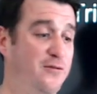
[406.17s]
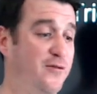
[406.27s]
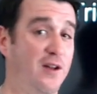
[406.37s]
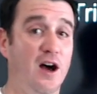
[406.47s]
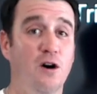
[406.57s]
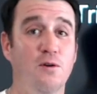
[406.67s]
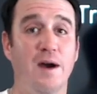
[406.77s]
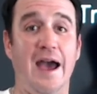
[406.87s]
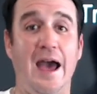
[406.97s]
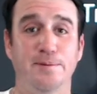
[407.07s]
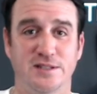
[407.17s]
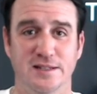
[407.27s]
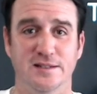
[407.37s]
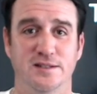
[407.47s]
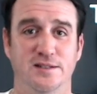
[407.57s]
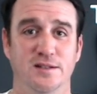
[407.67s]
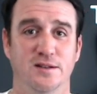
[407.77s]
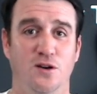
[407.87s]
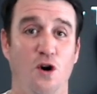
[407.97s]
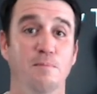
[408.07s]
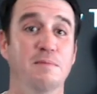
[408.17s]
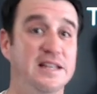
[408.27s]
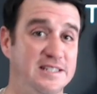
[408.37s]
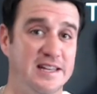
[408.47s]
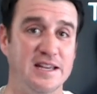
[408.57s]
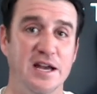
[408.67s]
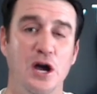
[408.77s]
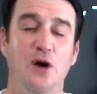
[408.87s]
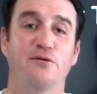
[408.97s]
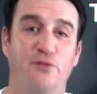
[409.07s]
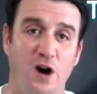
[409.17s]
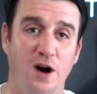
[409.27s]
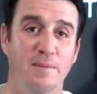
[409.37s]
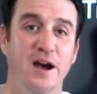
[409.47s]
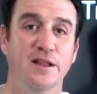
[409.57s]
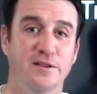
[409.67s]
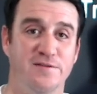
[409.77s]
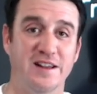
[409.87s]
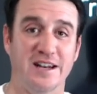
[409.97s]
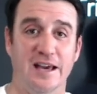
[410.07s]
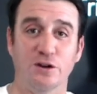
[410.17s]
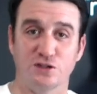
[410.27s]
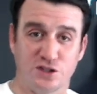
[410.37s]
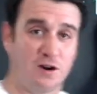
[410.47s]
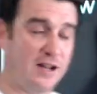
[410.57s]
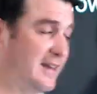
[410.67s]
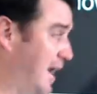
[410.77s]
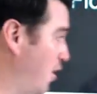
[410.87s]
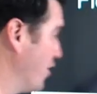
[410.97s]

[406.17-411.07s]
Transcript: flow absence or missing from the ventilator circuit.